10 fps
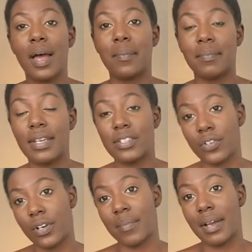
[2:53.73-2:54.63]
me
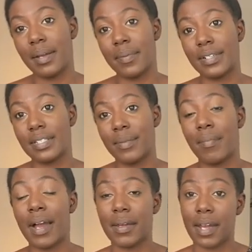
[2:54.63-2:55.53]
starting my business,
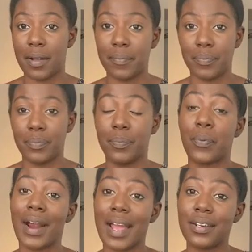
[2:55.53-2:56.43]
my
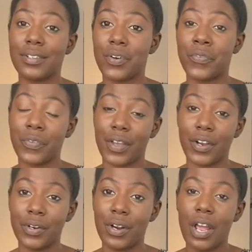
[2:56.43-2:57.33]
brand over
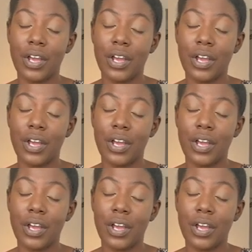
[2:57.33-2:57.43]
there.